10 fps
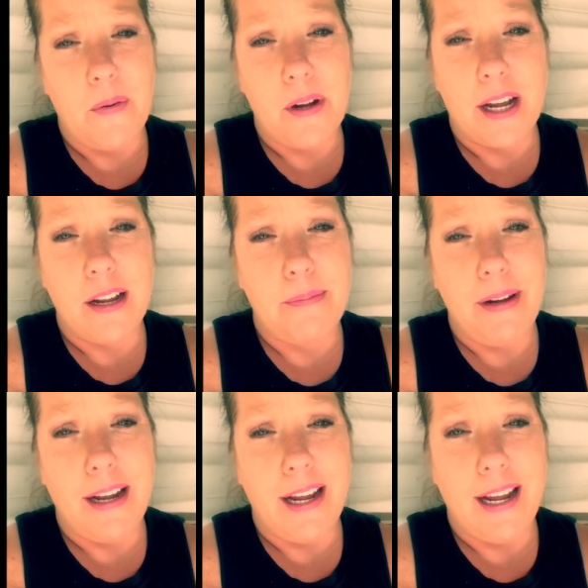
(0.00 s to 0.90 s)
it could
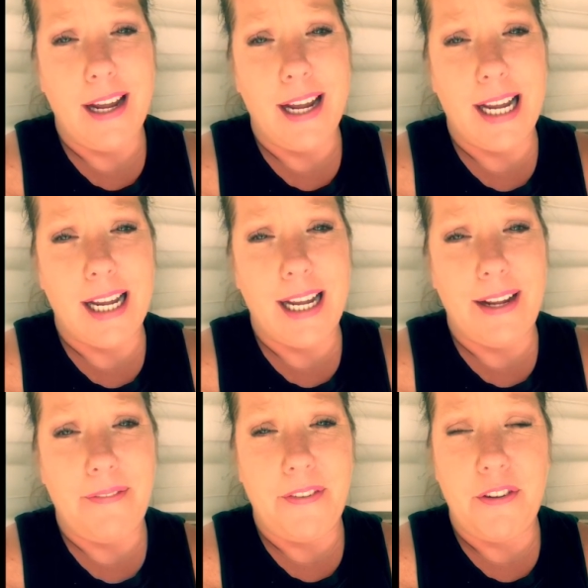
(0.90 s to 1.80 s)
be
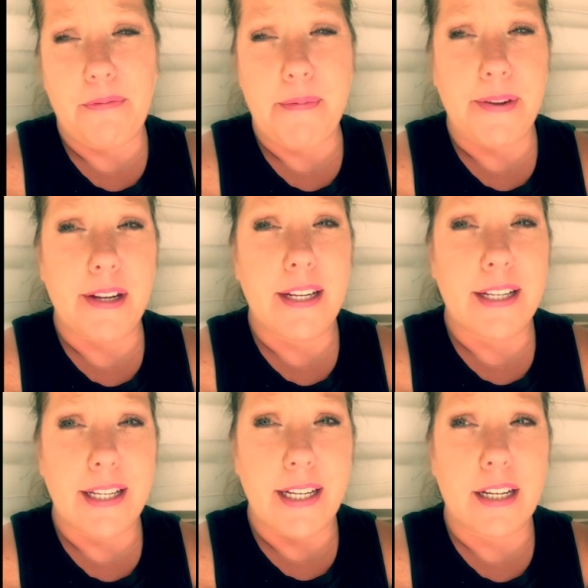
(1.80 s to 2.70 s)
if you've been
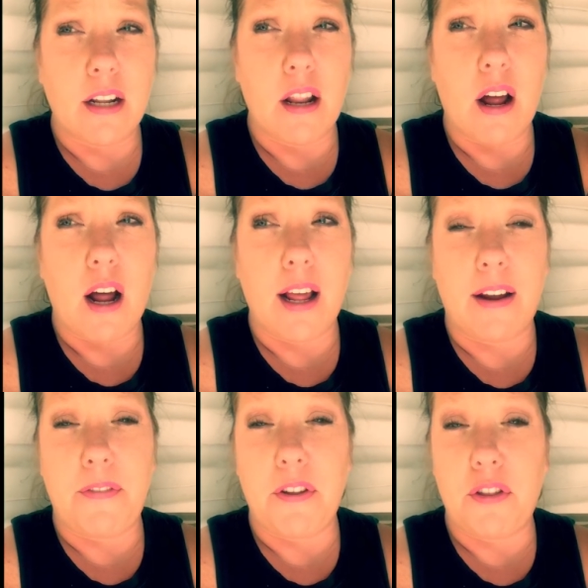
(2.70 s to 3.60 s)
sick a lot,
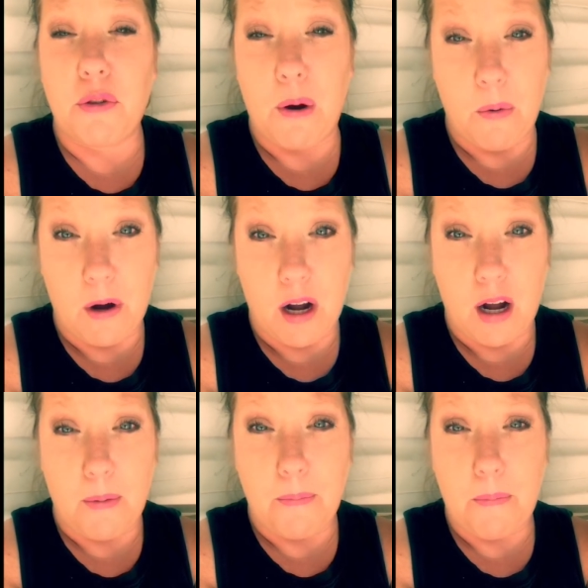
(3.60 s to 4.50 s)
like if you throw
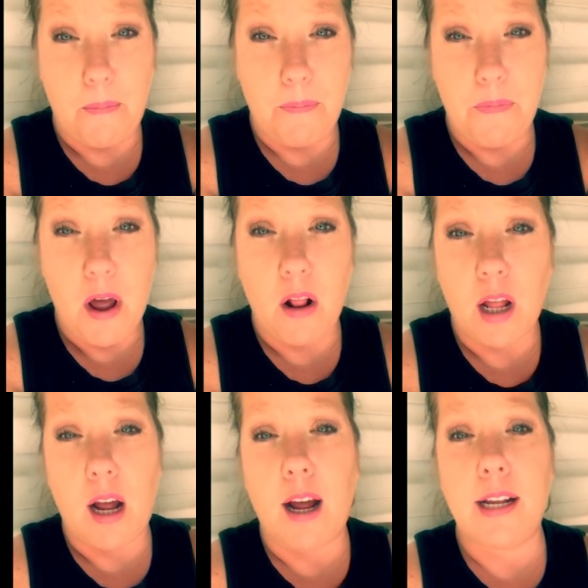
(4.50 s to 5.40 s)
up a
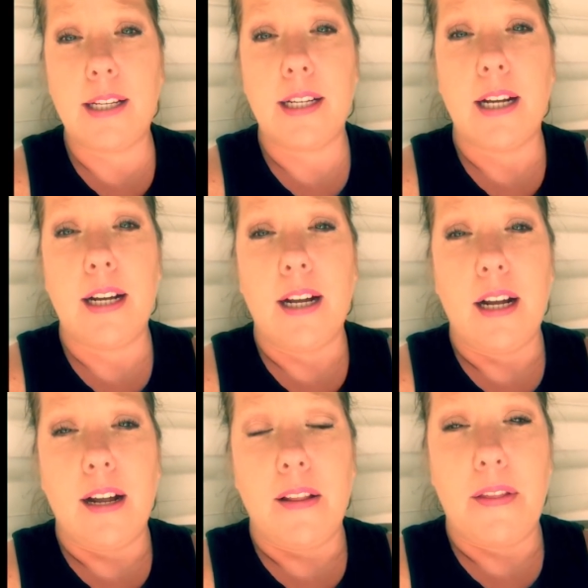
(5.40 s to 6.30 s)
lot,
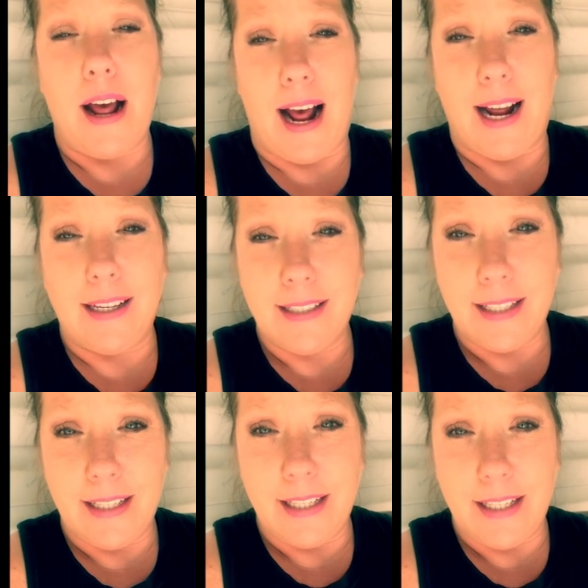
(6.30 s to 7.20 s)
the
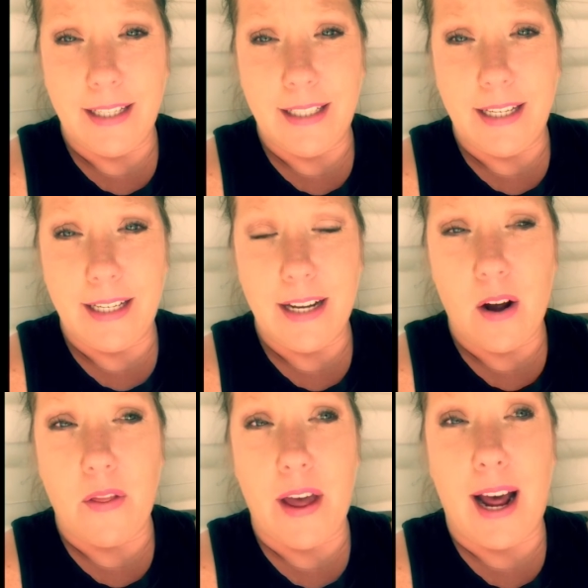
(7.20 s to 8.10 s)
acid
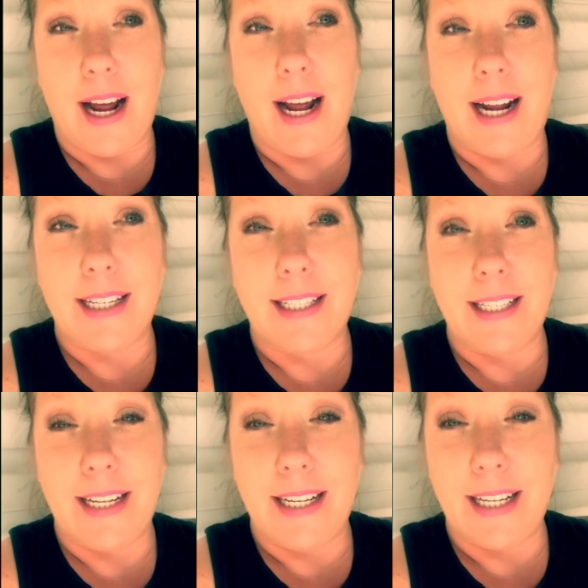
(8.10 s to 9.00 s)
or the
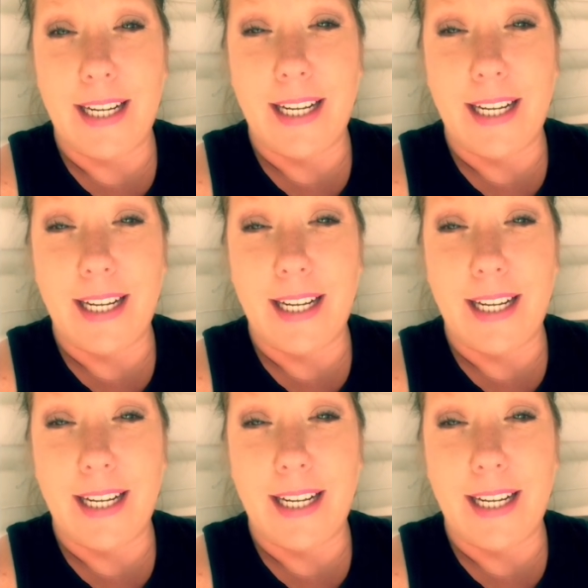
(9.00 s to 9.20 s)
acidic